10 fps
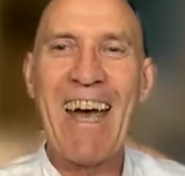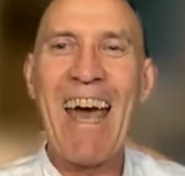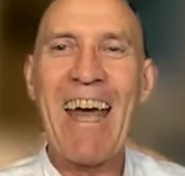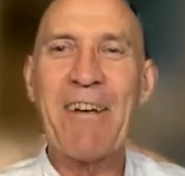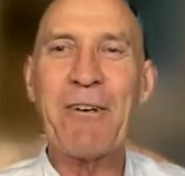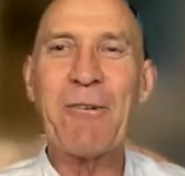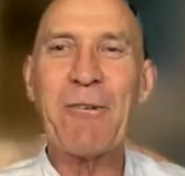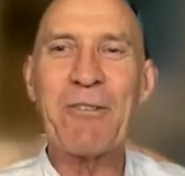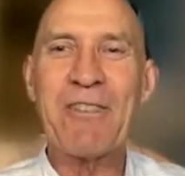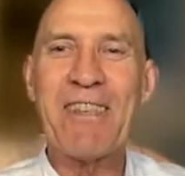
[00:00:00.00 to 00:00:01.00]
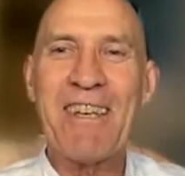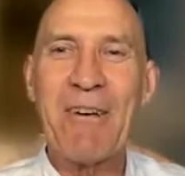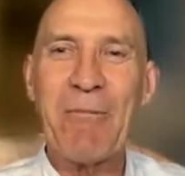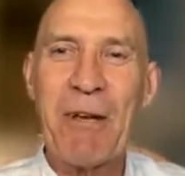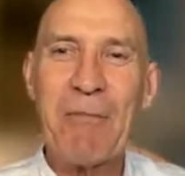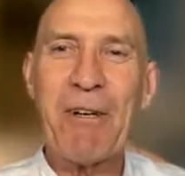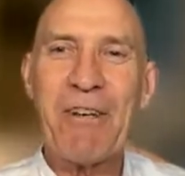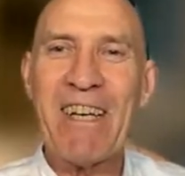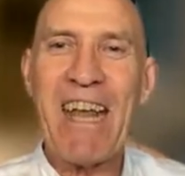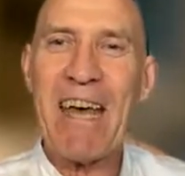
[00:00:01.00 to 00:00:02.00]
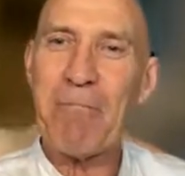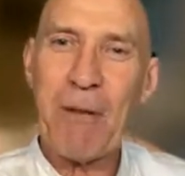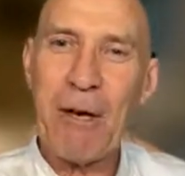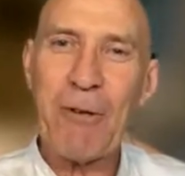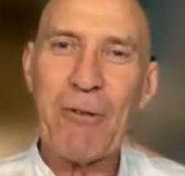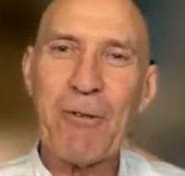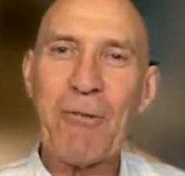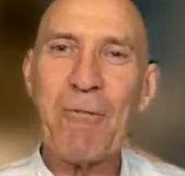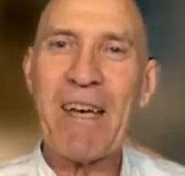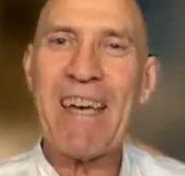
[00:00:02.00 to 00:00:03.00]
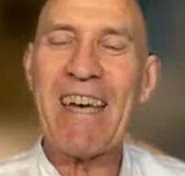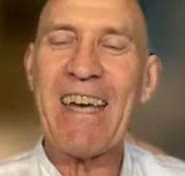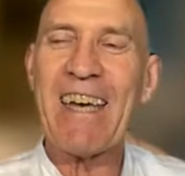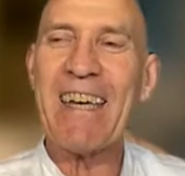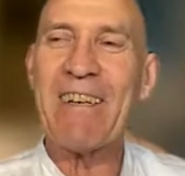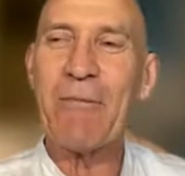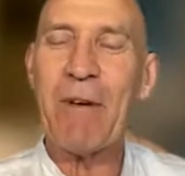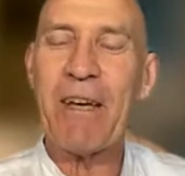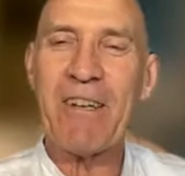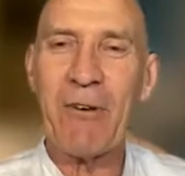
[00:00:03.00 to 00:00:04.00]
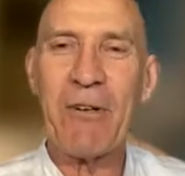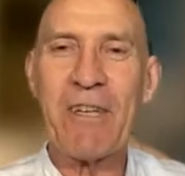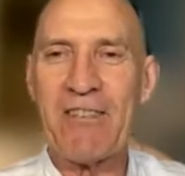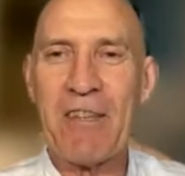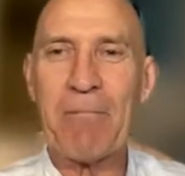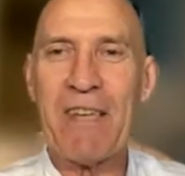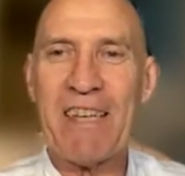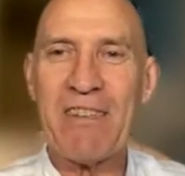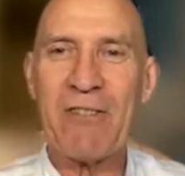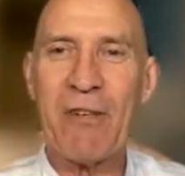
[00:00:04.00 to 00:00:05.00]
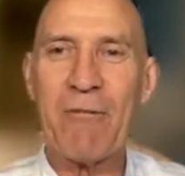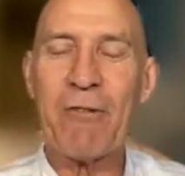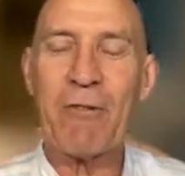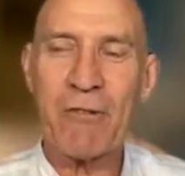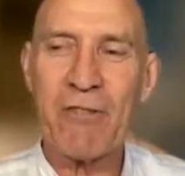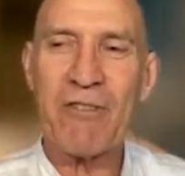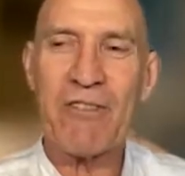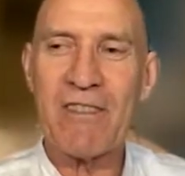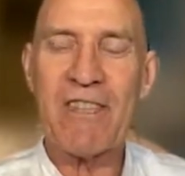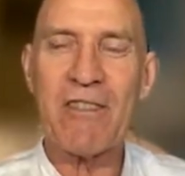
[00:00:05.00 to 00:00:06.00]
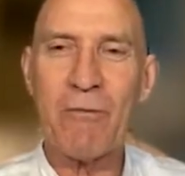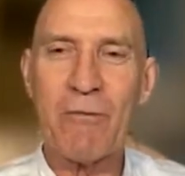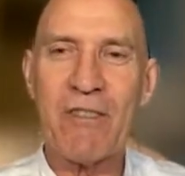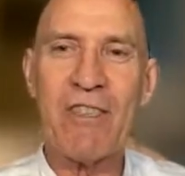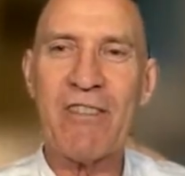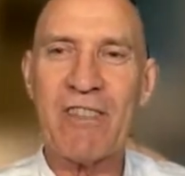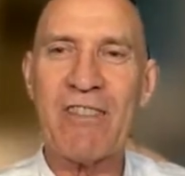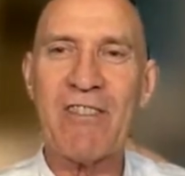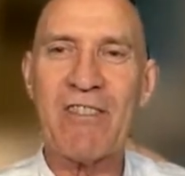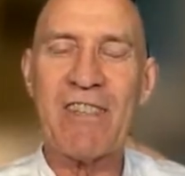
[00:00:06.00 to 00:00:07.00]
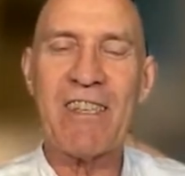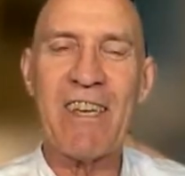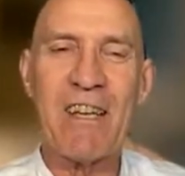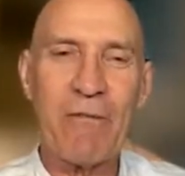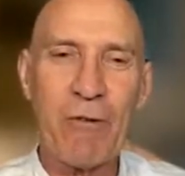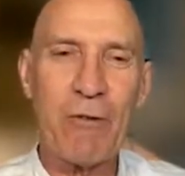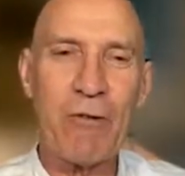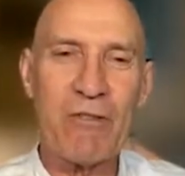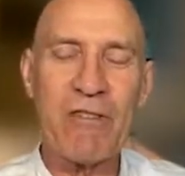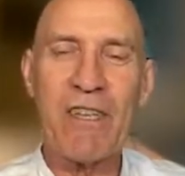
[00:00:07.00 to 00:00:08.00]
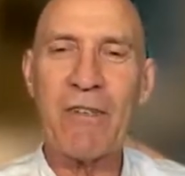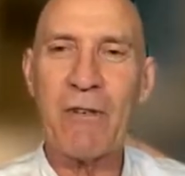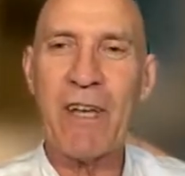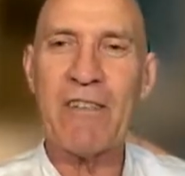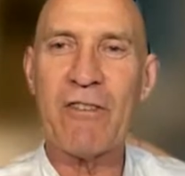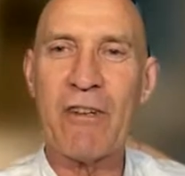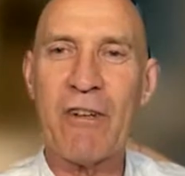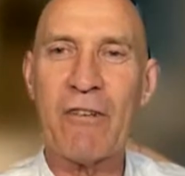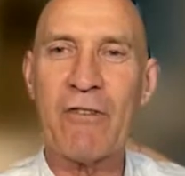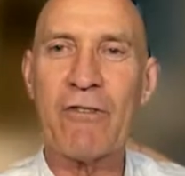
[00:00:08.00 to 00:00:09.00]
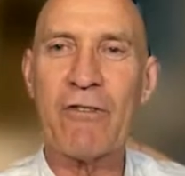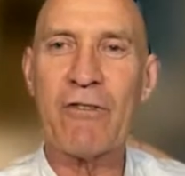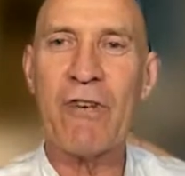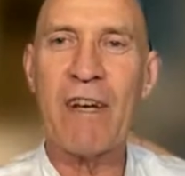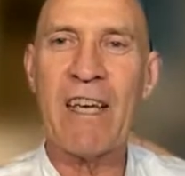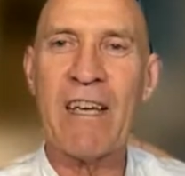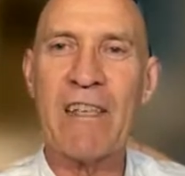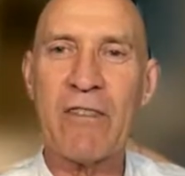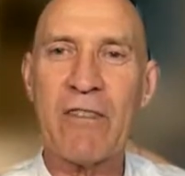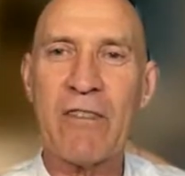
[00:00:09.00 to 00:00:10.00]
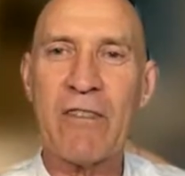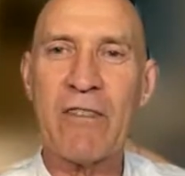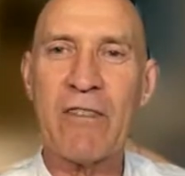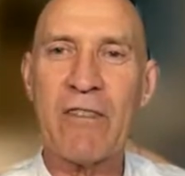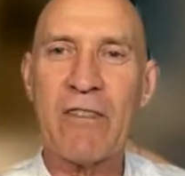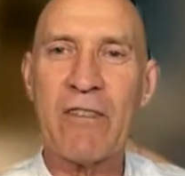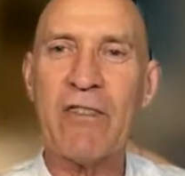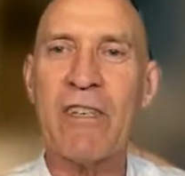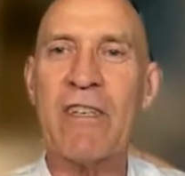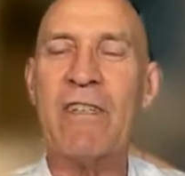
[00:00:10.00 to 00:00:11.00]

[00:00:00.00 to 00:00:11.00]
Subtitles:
And of course, when we're in that mode, we're not accepting. So of course there's a resistance, and of course it creates a lot of stress, a lot of tension.